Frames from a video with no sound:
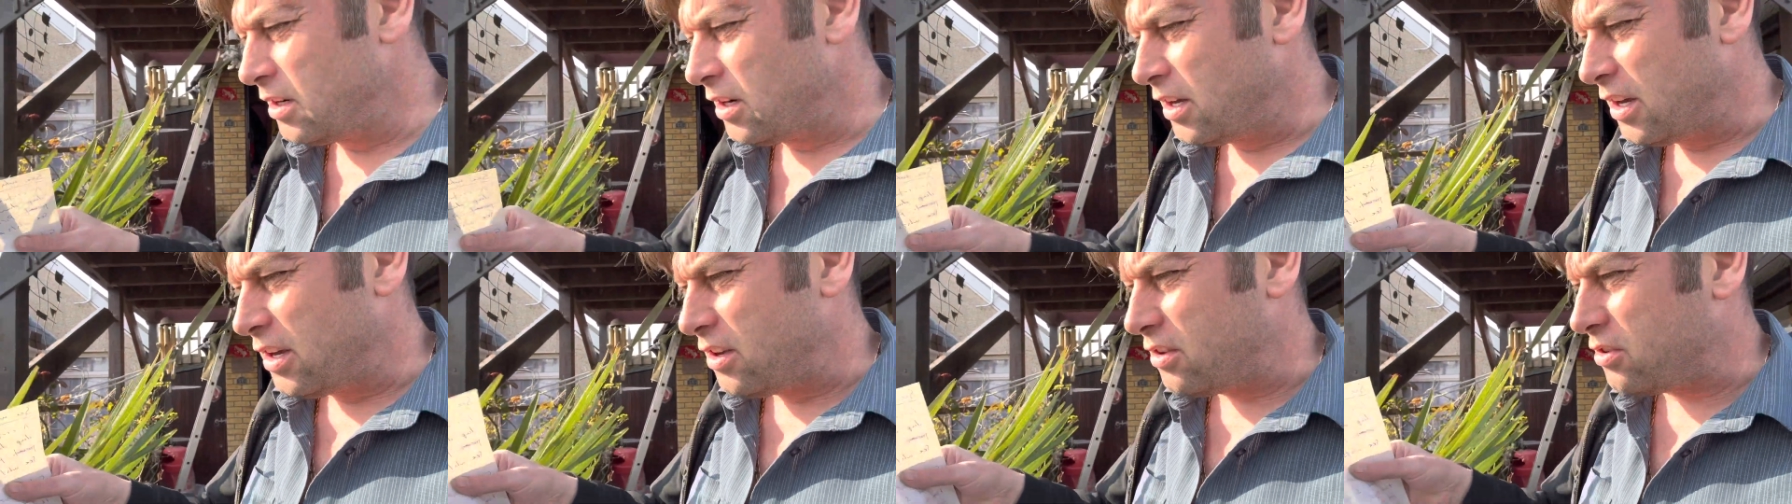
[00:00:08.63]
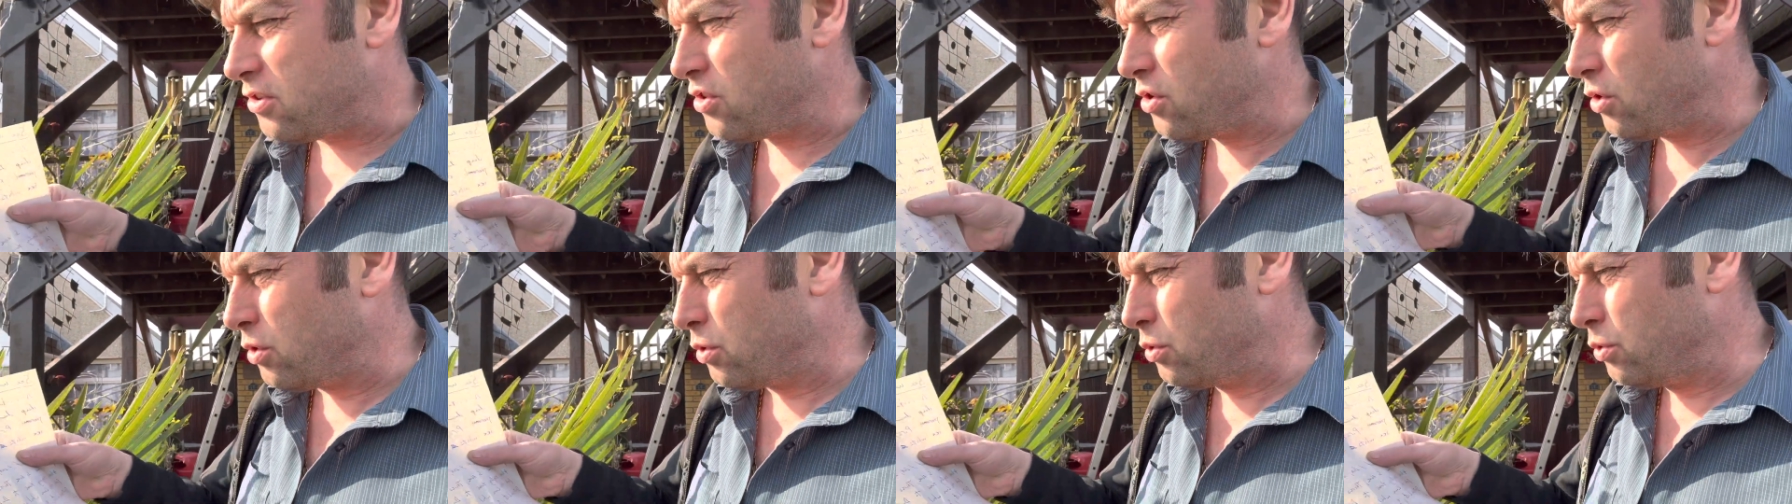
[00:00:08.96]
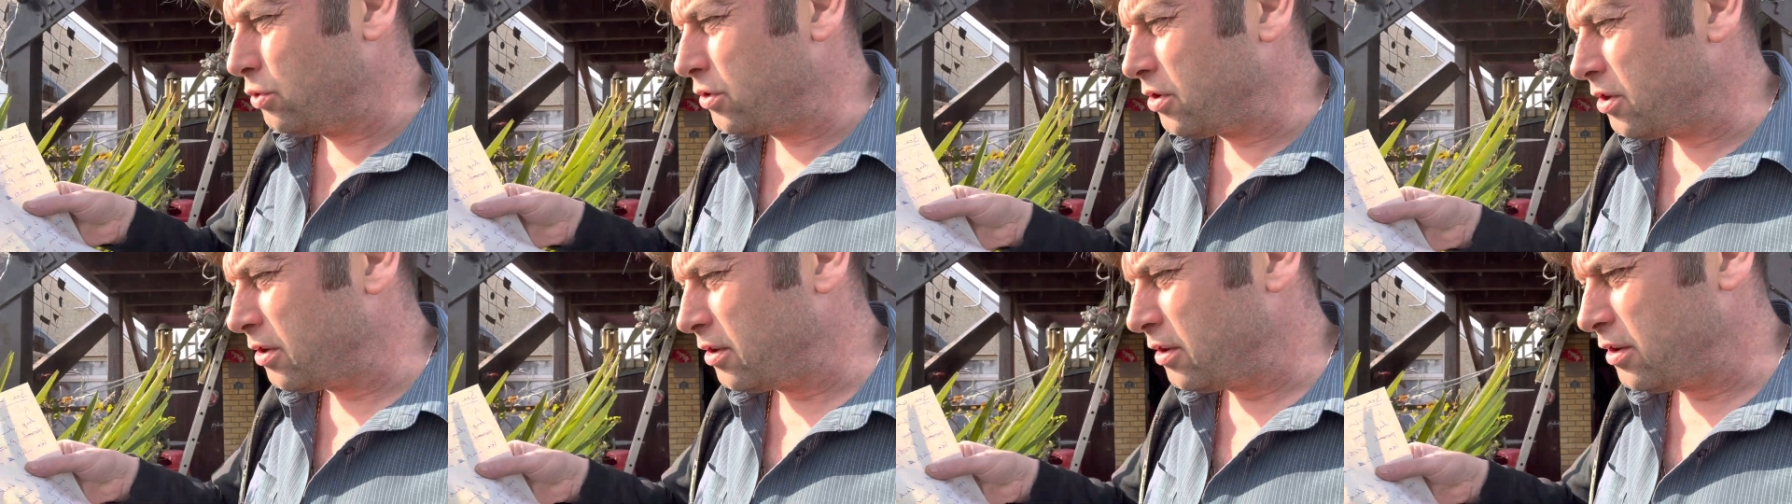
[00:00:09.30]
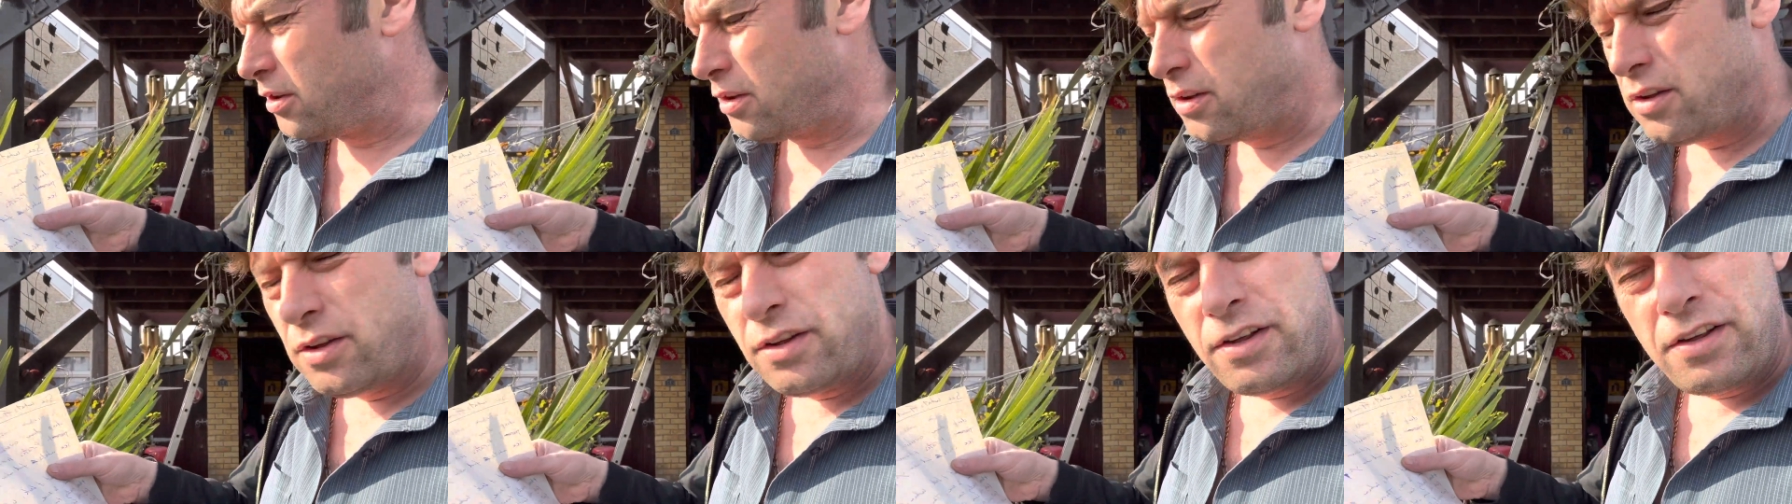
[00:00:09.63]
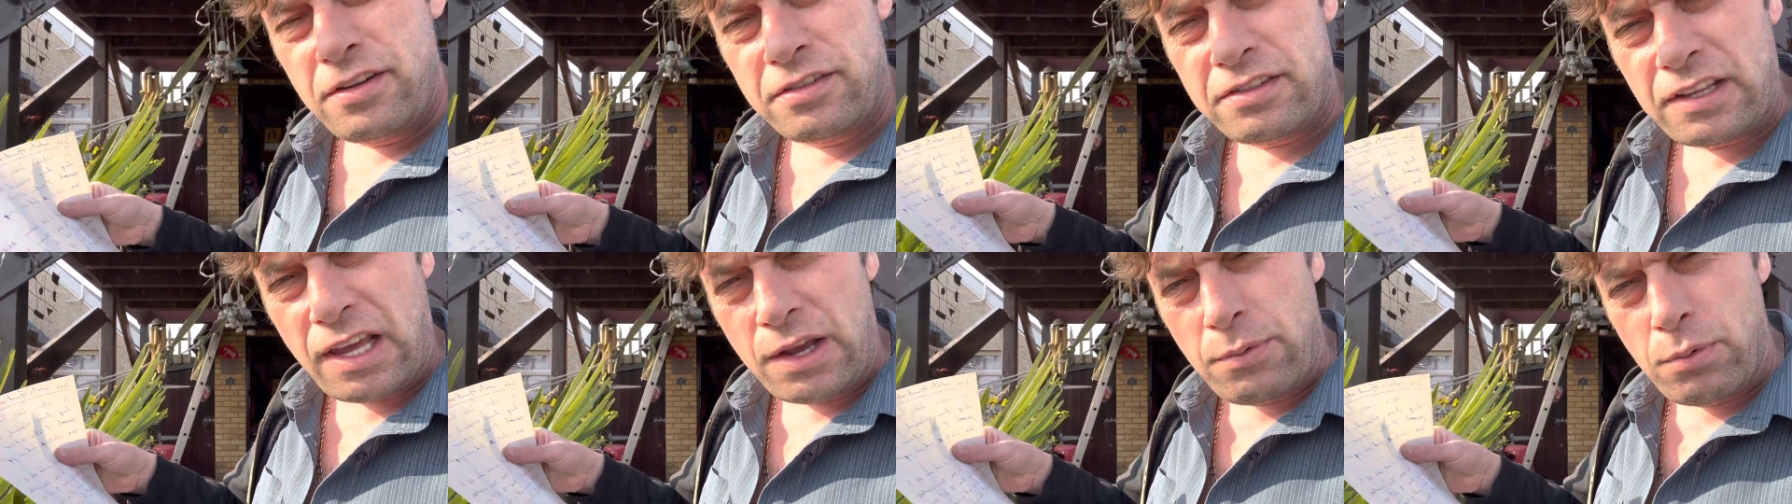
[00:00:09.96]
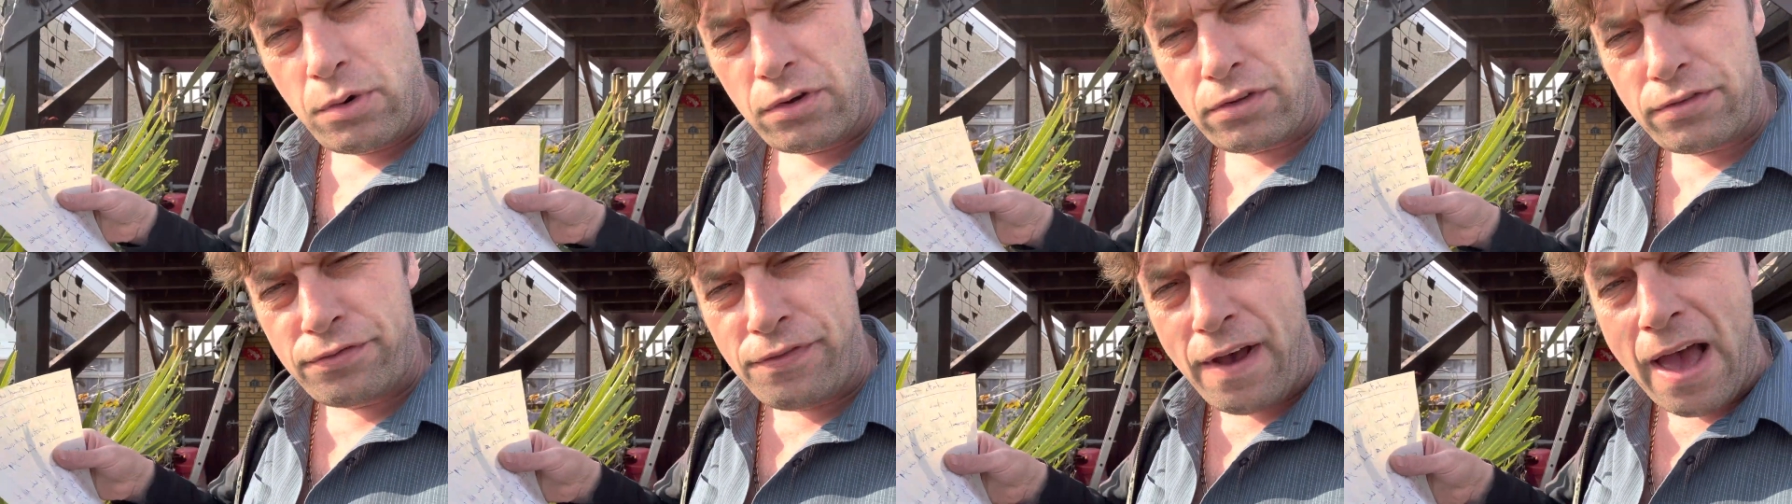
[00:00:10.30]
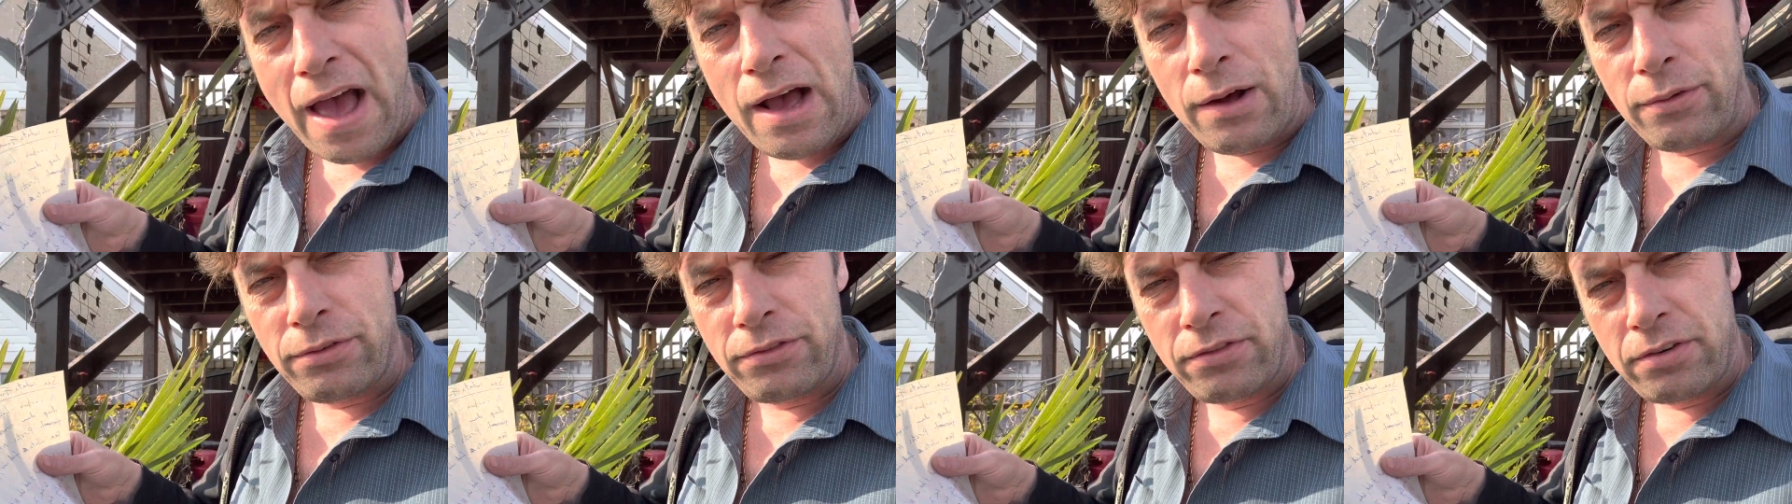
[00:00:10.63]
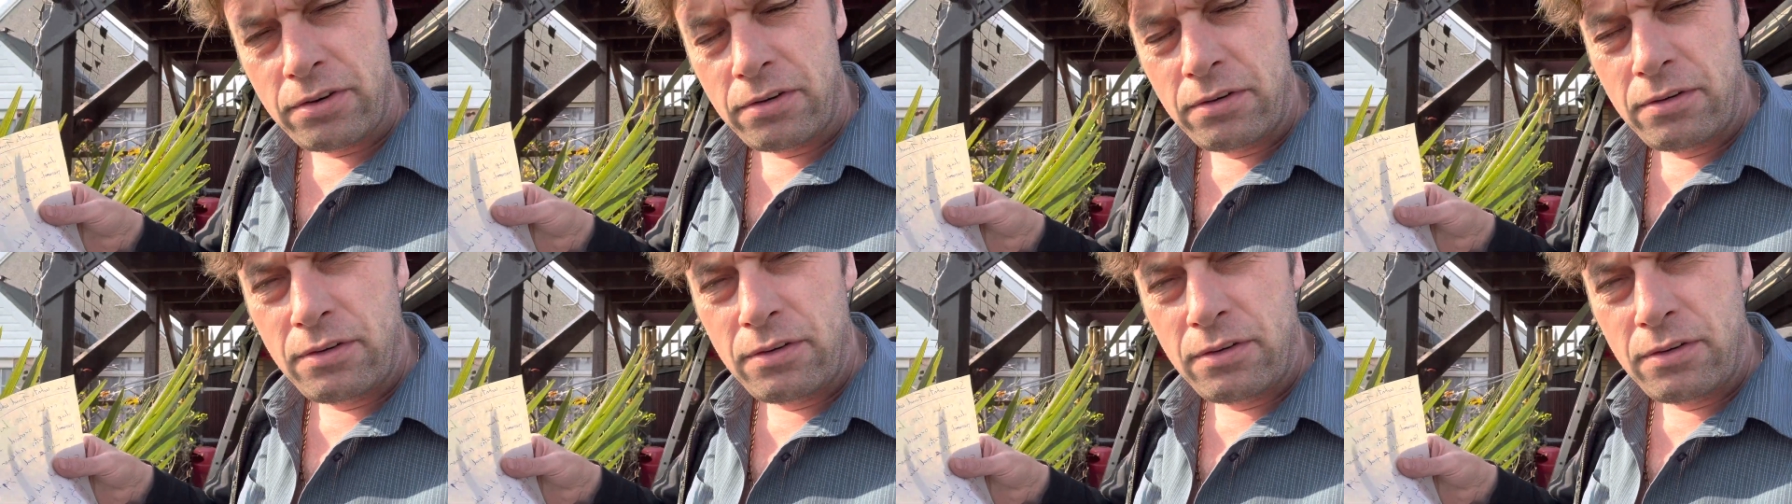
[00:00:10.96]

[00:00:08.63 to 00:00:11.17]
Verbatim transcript: It's called See What's Found